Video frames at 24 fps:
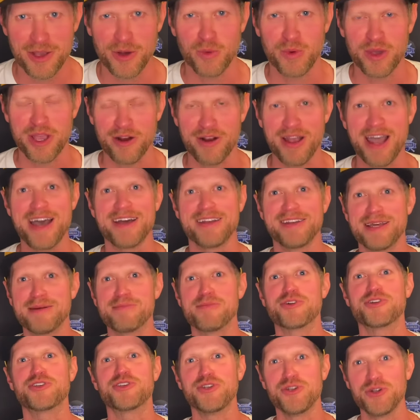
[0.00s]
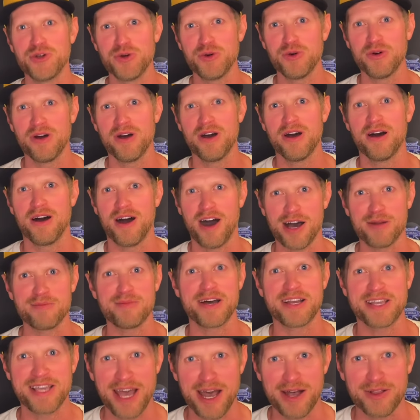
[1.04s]
We are at number two on
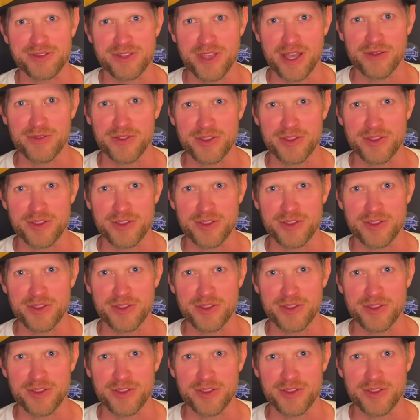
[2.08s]
my countdown.